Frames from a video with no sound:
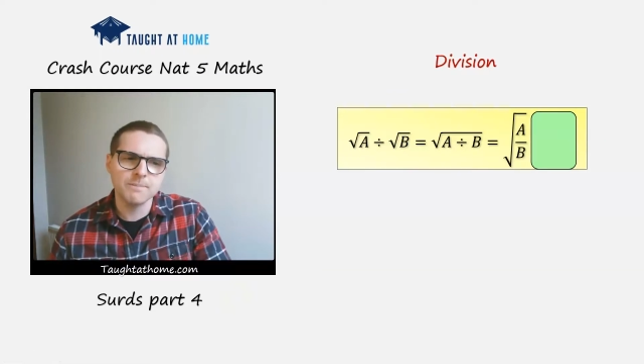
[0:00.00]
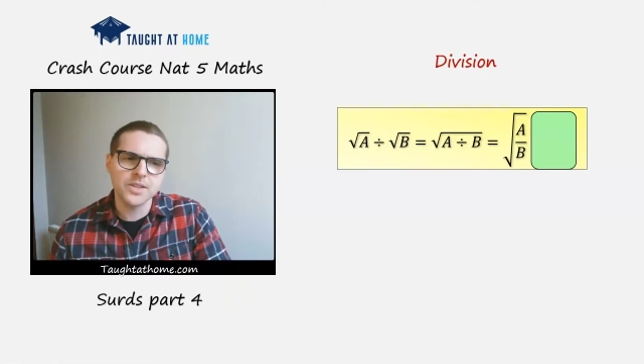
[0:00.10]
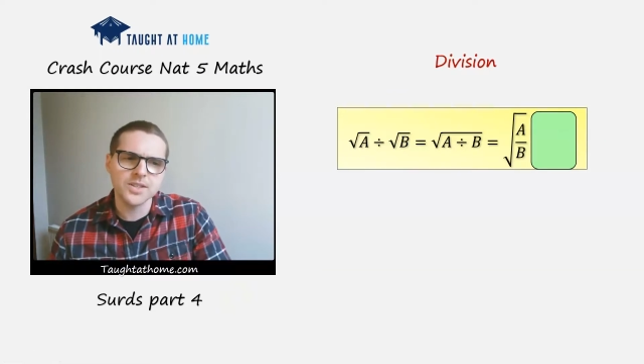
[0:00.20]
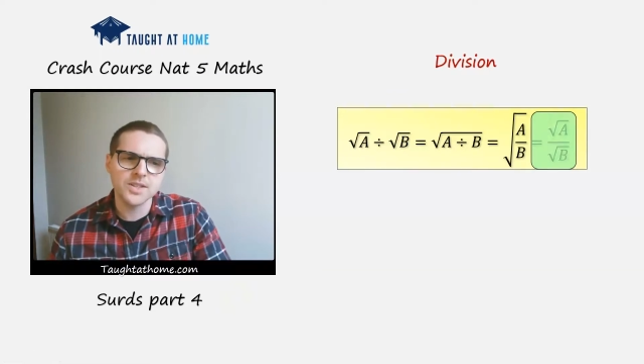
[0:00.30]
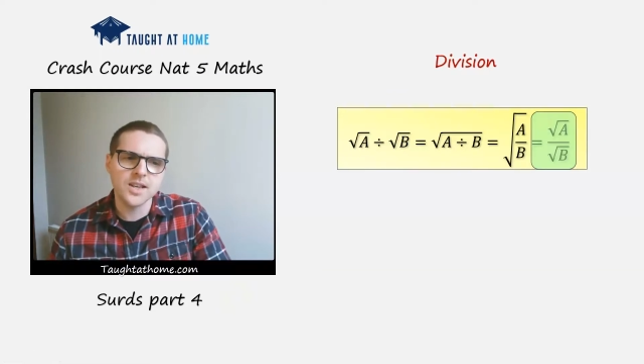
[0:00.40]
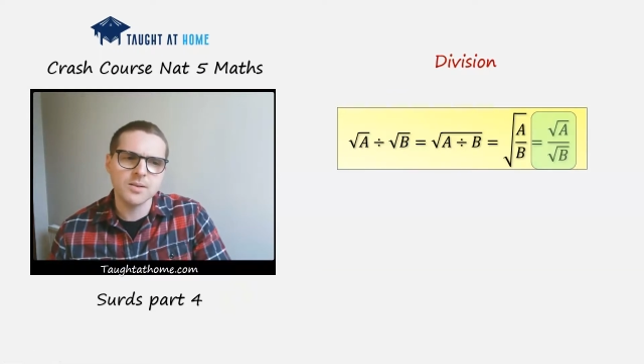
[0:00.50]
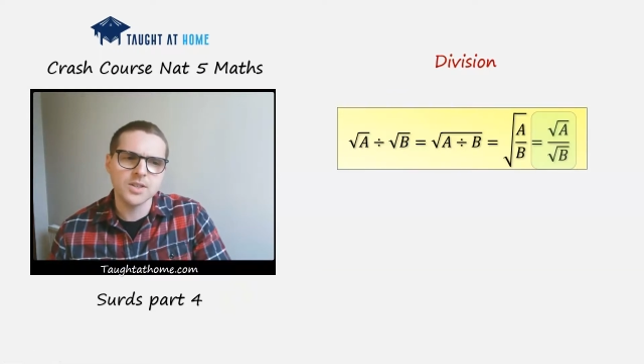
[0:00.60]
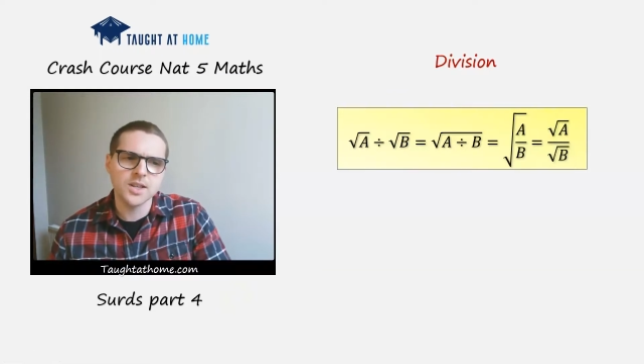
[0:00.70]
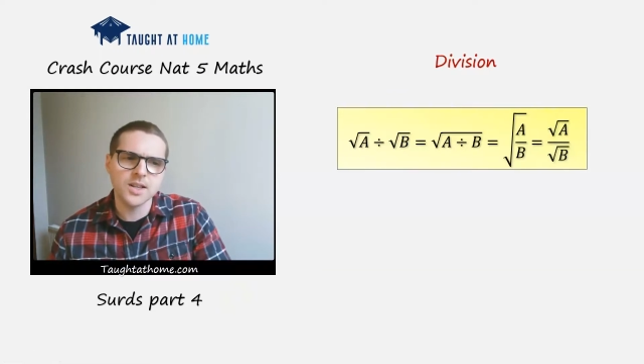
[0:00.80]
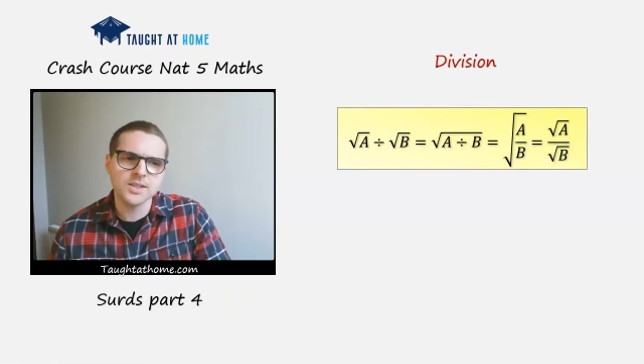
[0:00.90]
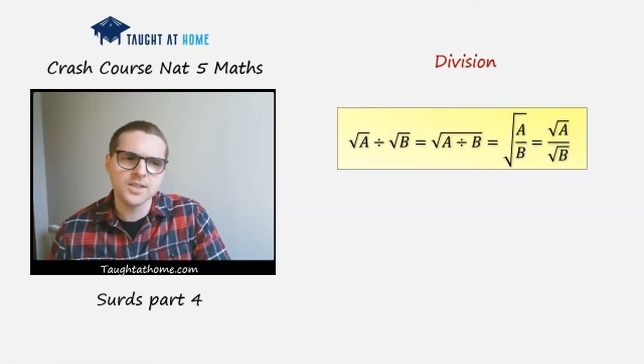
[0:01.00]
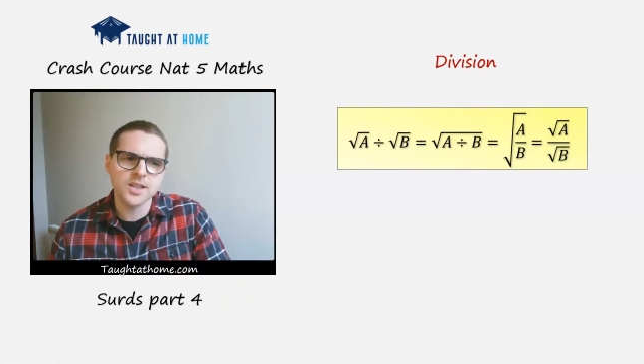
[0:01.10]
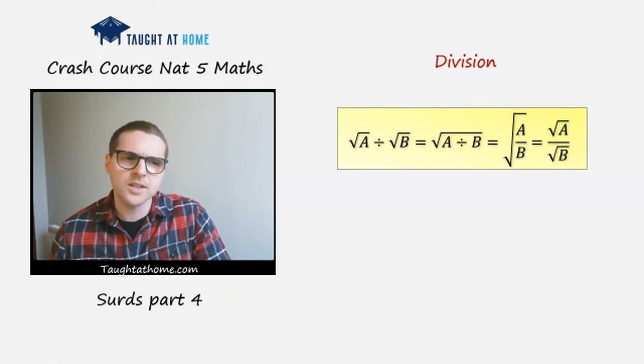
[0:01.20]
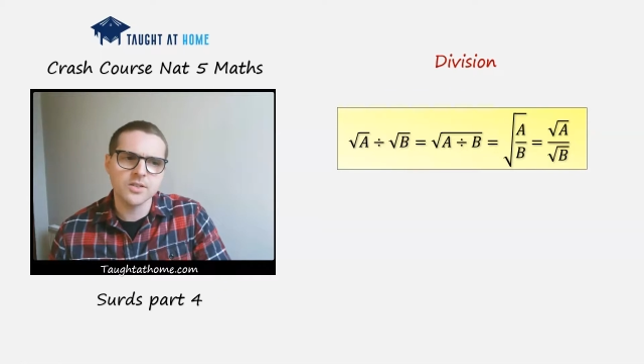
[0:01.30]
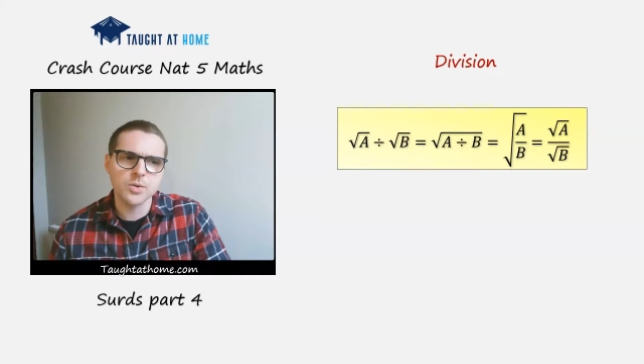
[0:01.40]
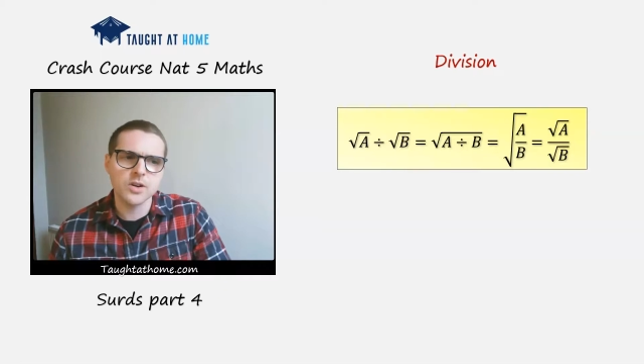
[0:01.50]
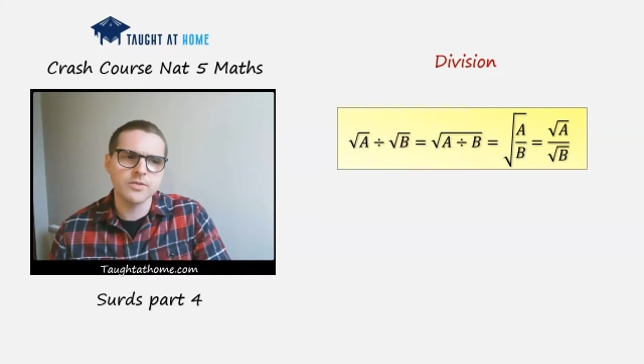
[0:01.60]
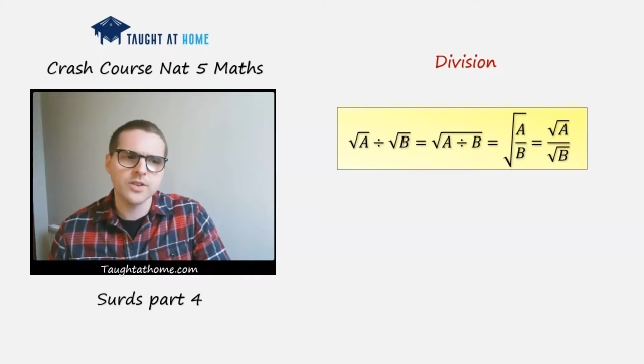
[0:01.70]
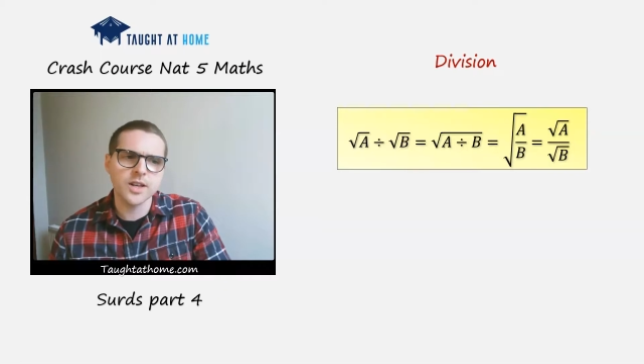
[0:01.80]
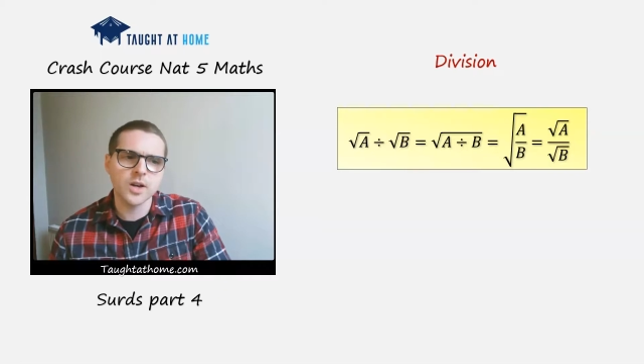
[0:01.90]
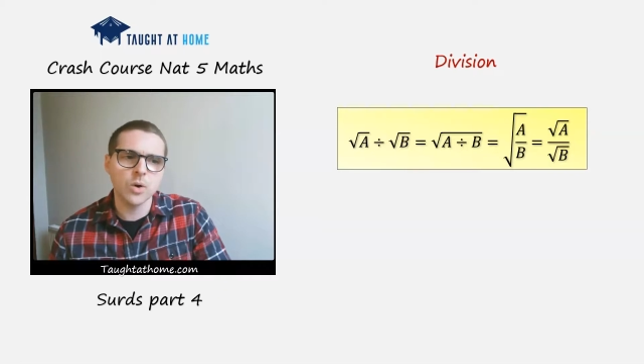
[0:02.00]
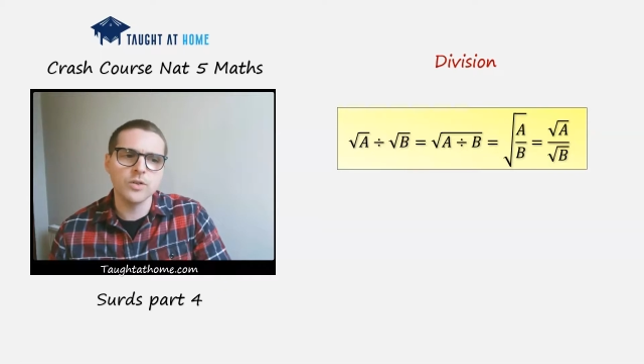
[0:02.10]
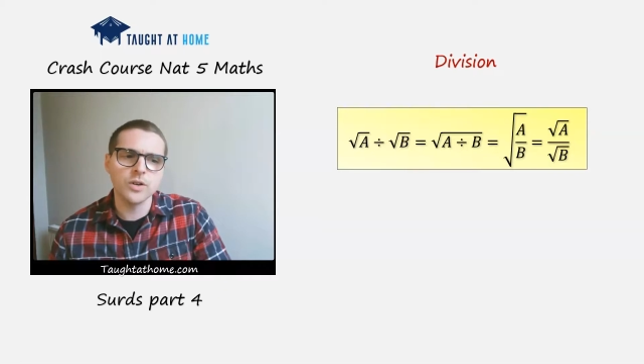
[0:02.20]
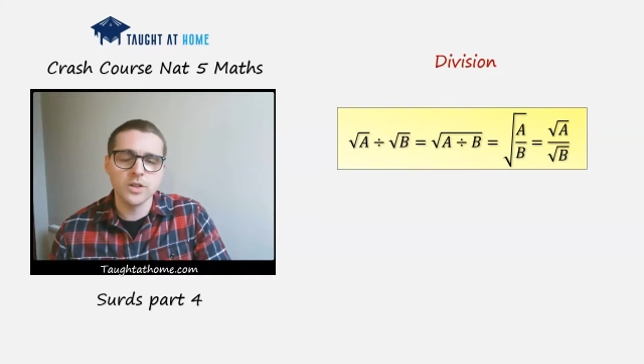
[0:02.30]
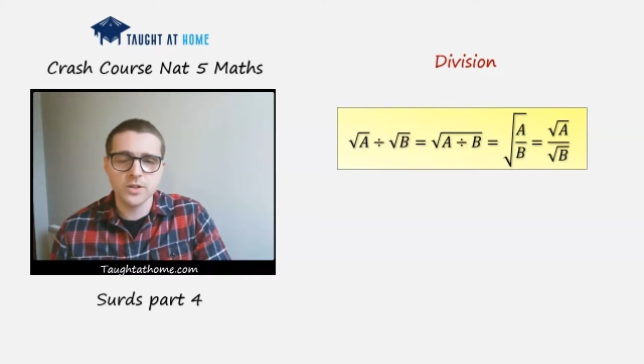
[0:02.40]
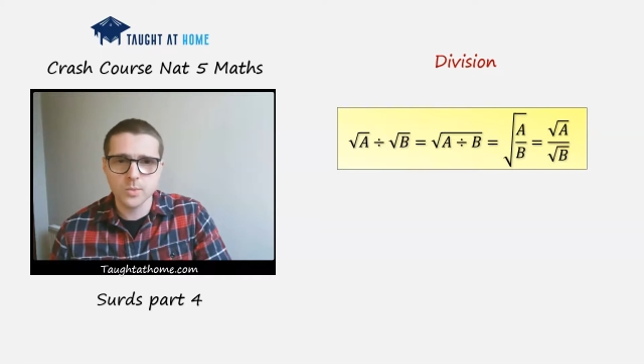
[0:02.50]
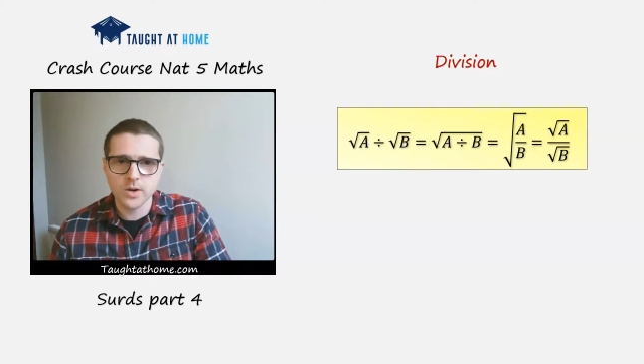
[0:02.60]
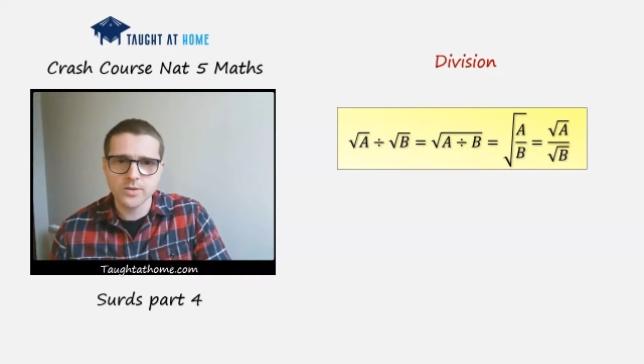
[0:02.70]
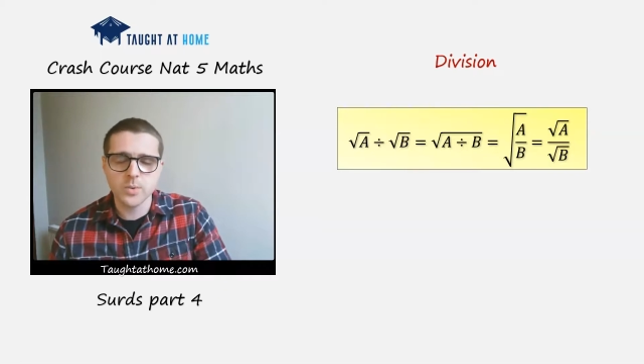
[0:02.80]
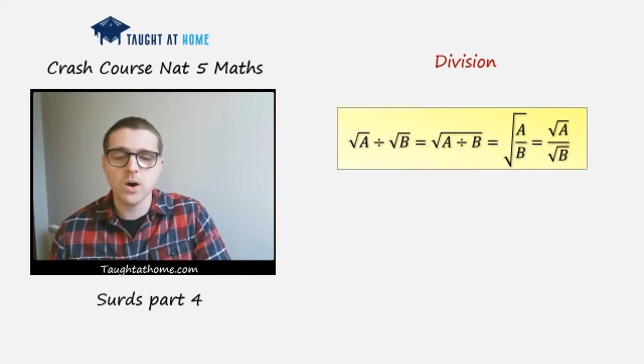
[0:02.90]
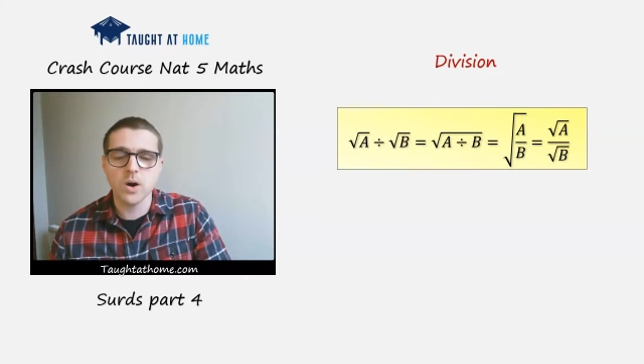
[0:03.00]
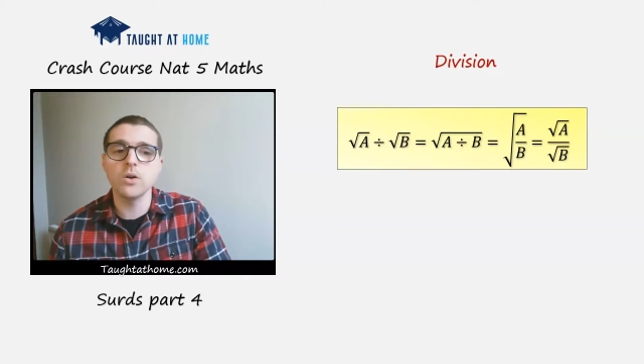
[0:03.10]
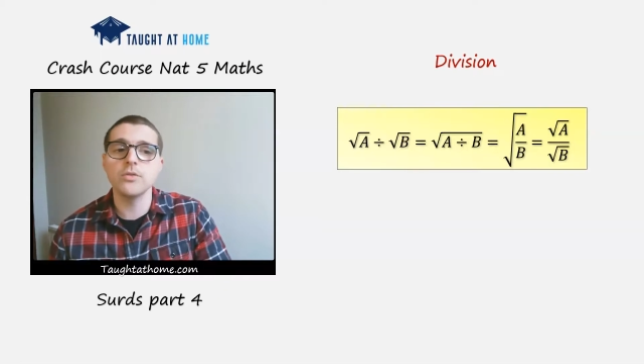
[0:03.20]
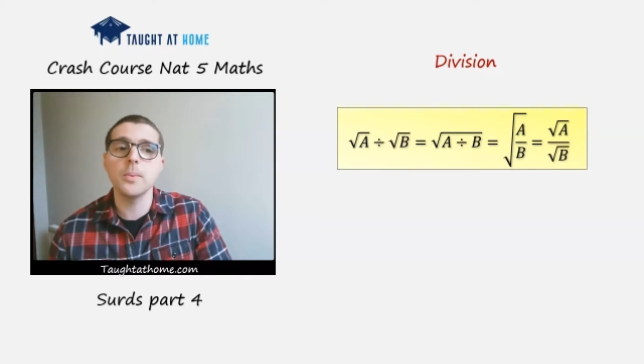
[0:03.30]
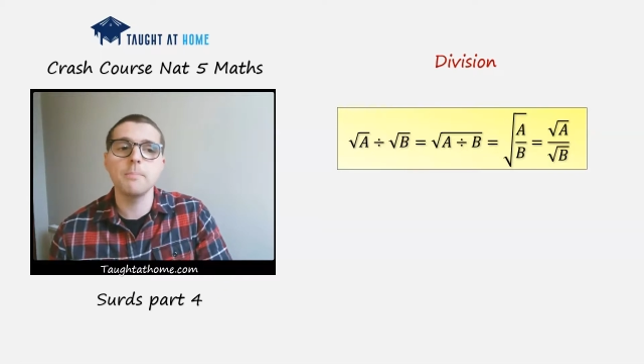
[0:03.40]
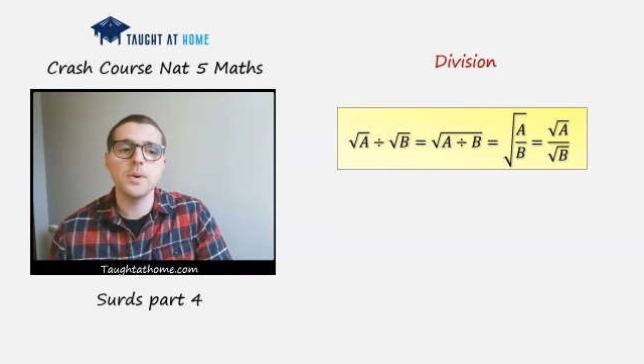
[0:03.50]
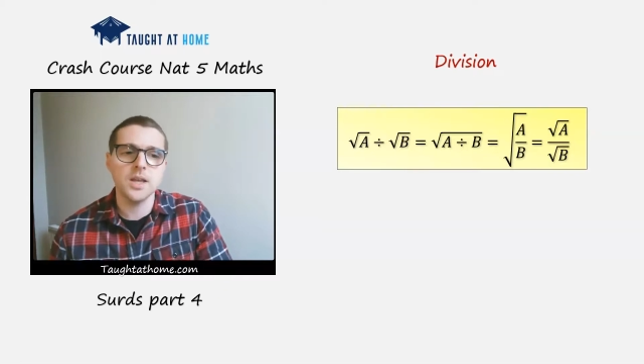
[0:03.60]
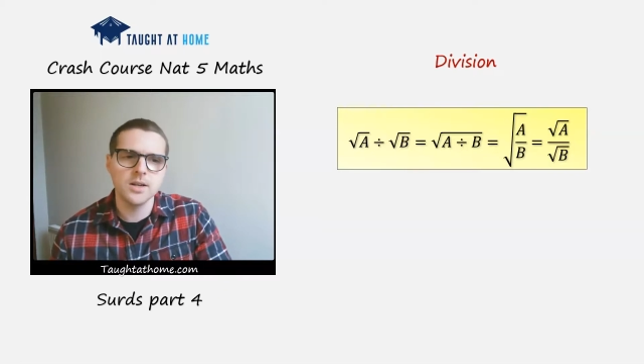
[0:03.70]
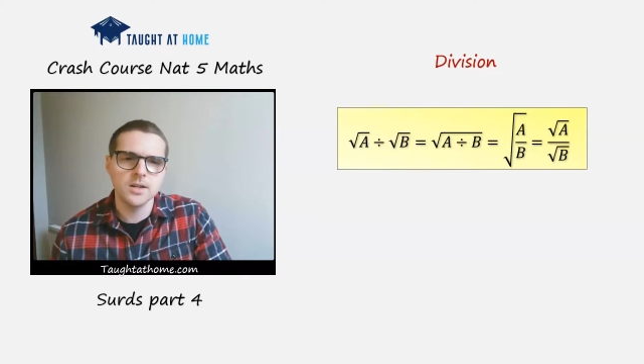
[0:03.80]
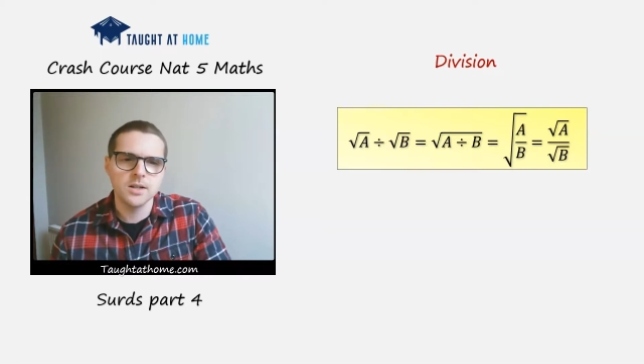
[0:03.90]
is the same thing as saying the square root of a over the square root of b.